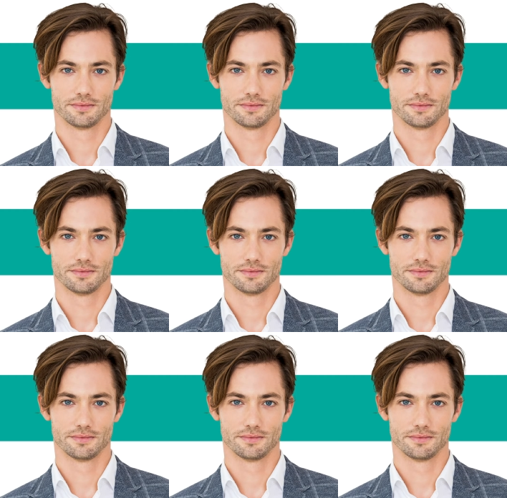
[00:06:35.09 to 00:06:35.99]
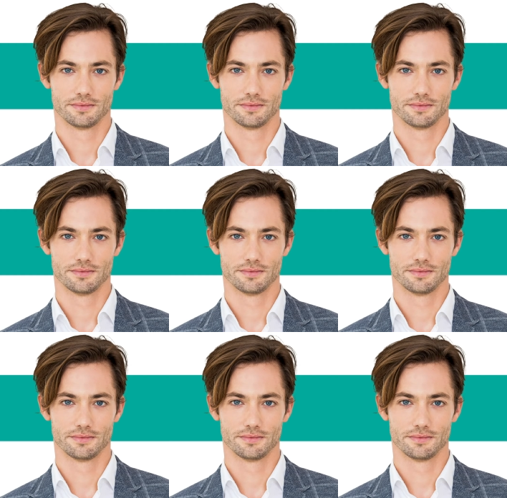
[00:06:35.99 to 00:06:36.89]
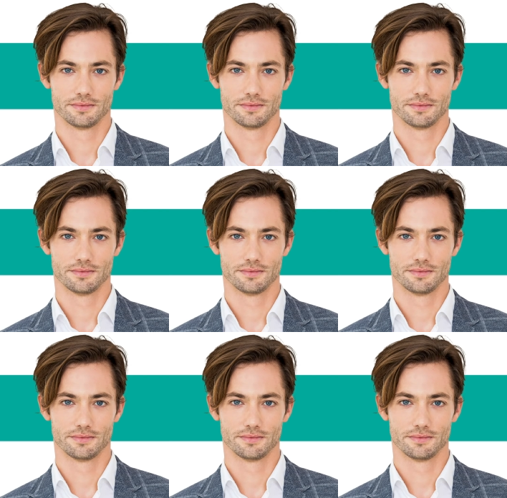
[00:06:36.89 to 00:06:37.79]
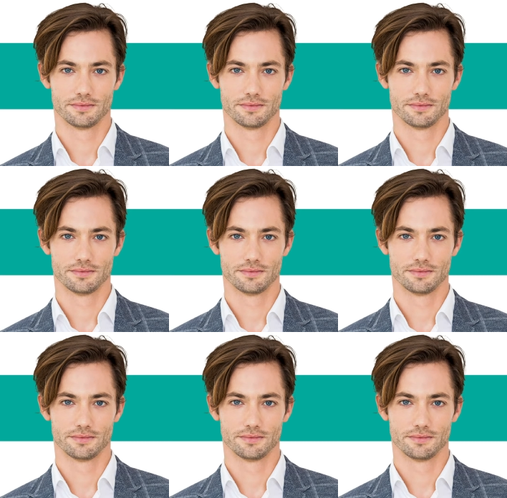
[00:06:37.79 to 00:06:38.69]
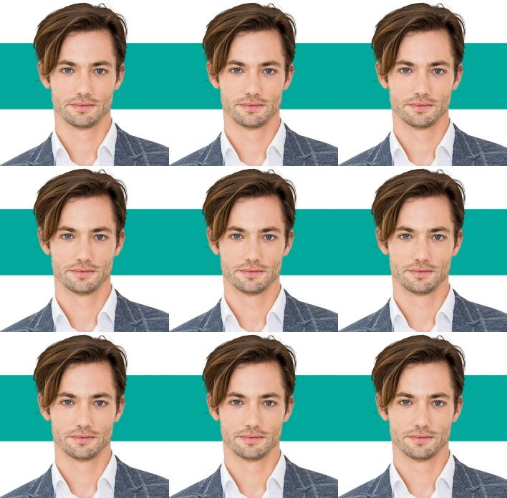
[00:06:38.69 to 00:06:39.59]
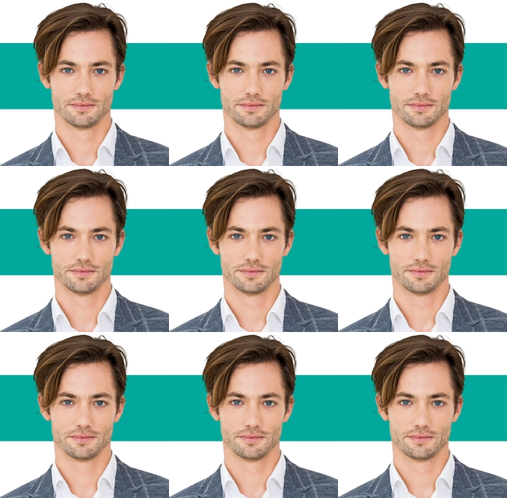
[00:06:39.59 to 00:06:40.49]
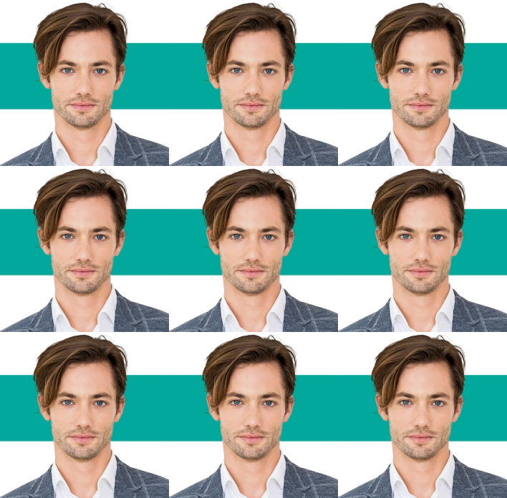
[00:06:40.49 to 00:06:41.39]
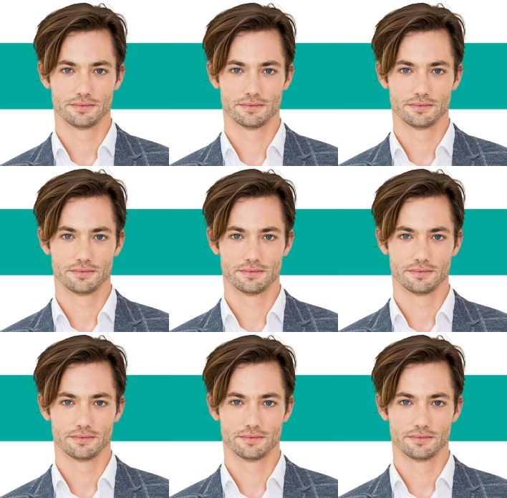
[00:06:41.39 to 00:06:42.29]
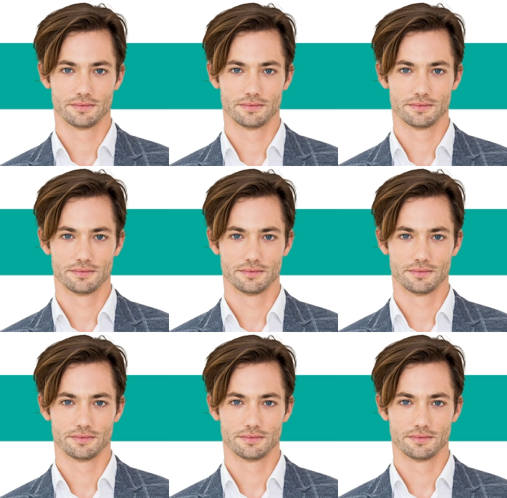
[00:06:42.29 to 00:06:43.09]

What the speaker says: (no lip movement)